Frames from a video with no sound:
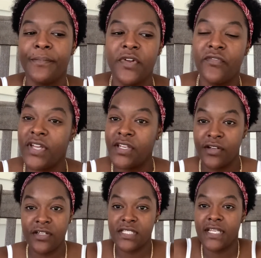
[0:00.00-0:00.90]

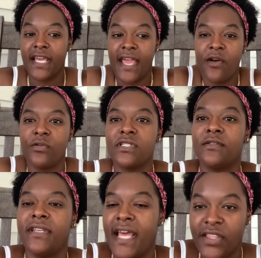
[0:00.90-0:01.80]
vendors and accounts,
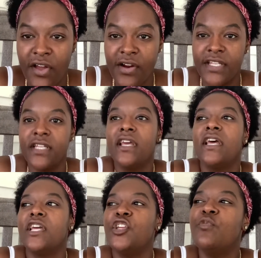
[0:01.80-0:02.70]
net 30,
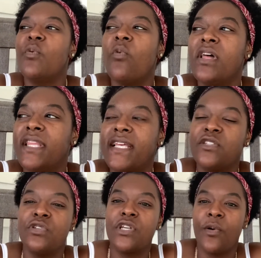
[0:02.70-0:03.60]
you will want that to
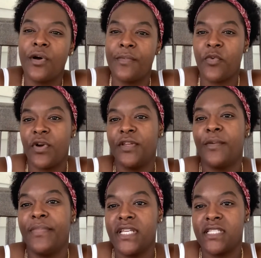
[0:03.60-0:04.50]
show up on your
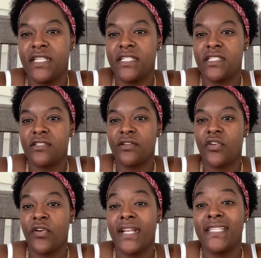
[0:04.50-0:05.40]
business
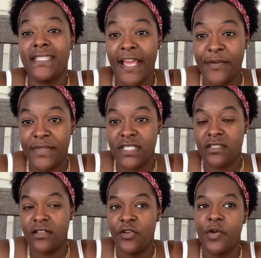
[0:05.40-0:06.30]
credit statements,
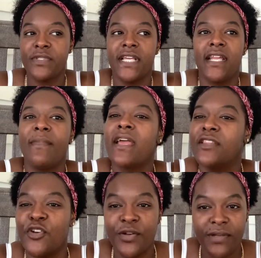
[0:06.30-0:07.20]
you know what I'm saying, and make it
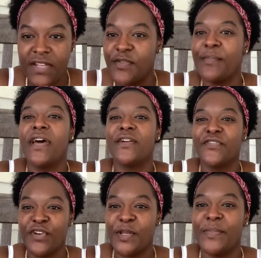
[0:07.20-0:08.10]
look even better
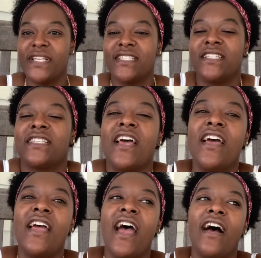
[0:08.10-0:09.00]
for your business.
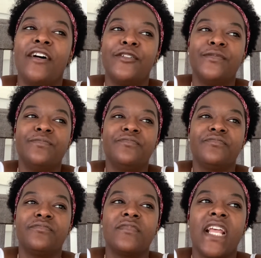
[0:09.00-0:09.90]
And
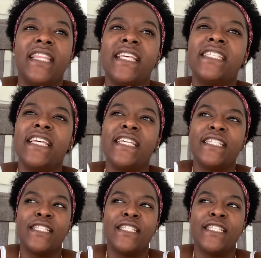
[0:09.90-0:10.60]
this is